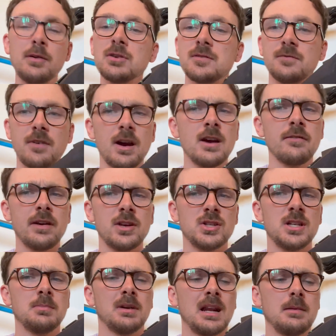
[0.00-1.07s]
it was very, very
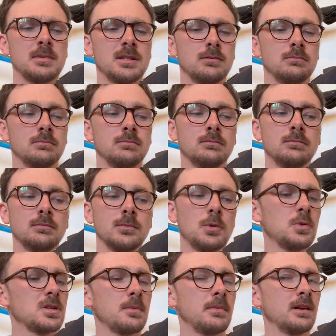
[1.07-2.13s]
cheap on Amazon or
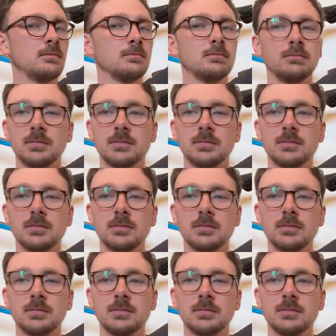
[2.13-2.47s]
something.